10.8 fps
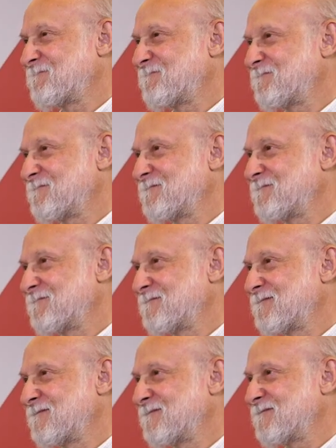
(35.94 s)

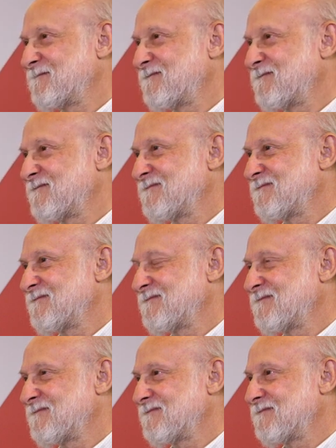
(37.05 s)

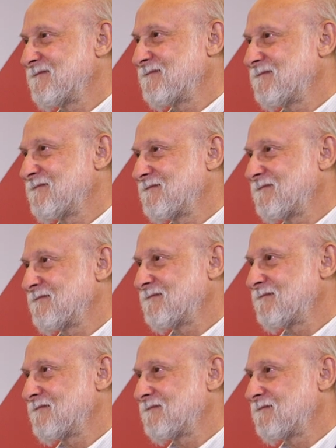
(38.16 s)

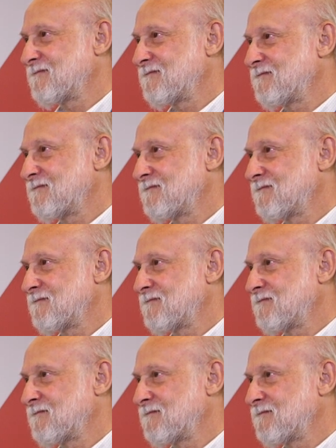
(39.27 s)

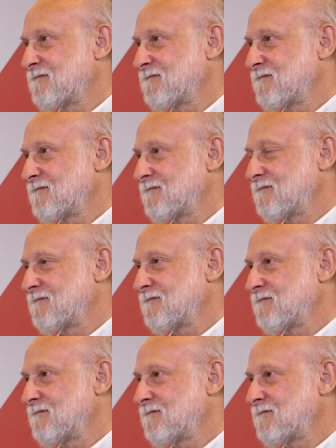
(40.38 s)

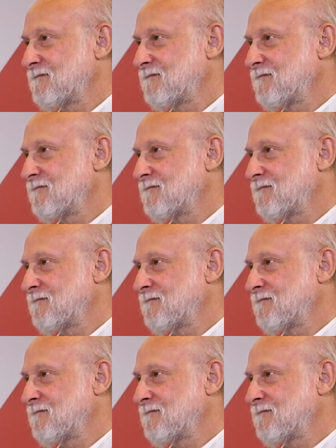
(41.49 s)
The person shown says nothing.